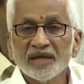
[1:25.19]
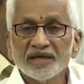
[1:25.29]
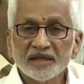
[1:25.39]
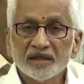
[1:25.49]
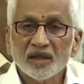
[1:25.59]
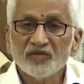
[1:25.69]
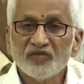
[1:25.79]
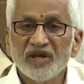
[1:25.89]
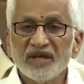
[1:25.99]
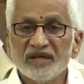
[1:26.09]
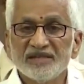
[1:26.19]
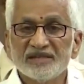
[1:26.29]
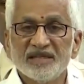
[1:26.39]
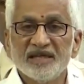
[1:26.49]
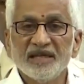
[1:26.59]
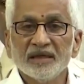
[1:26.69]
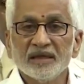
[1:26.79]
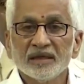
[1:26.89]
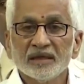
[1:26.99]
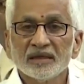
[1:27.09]
I can confidently say
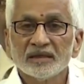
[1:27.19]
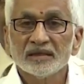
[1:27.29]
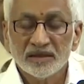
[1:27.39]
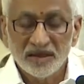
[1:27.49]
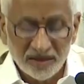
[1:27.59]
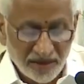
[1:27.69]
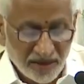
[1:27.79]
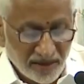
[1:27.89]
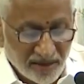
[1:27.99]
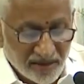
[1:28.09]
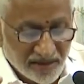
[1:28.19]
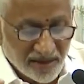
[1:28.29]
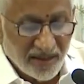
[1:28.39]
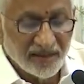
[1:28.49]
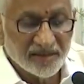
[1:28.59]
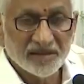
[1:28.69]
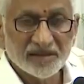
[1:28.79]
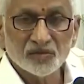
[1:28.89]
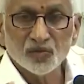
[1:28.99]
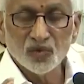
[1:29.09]
that the science
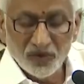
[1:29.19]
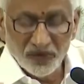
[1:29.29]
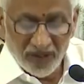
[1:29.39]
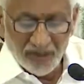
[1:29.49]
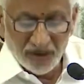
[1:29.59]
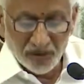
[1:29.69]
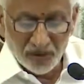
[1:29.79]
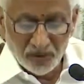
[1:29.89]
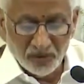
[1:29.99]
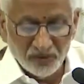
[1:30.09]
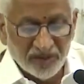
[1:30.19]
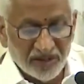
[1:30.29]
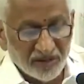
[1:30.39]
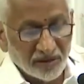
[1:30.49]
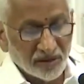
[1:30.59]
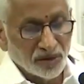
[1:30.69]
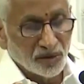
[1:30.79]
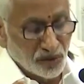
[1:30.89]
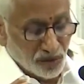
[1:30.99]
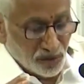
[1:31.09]
is woven into with
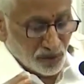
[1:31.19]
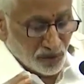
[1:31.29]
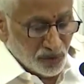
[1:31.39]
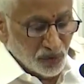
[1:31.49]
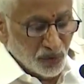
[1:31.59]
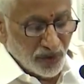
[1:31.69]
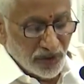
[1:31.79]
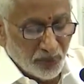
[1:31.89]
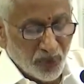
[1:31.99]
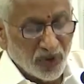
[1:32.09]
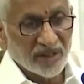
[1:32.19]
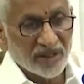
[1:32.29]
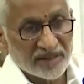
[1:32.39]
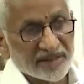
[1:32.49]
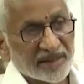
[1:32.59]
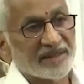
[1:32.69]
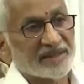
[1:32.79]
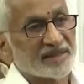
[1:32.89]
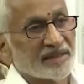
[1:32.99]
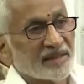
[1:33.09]
two important
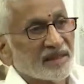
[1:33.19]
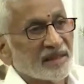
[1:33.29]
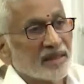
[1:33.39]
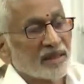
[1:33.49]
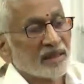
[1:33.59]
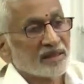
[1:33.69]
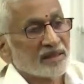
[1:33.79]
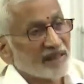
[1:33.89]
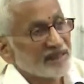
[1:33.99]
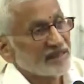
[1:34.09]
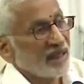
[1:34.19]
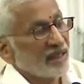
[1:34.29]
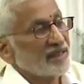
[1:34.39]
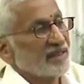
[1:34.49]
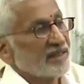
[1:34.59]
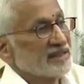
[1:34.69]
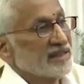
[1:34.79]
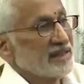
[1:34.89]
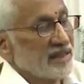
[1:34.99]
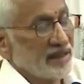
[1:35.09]
threads, that is
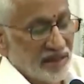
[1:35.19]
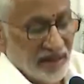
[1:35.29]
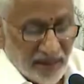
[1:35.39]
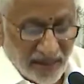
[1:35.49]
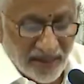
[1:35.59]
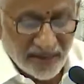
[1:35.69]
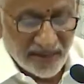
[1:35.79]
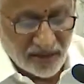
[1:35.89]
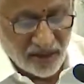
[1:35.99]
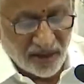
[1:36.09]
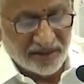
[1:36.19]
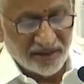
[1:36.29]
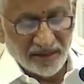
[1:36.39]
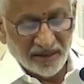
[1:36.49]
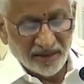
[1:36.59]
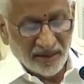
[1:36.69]
architecture and technology.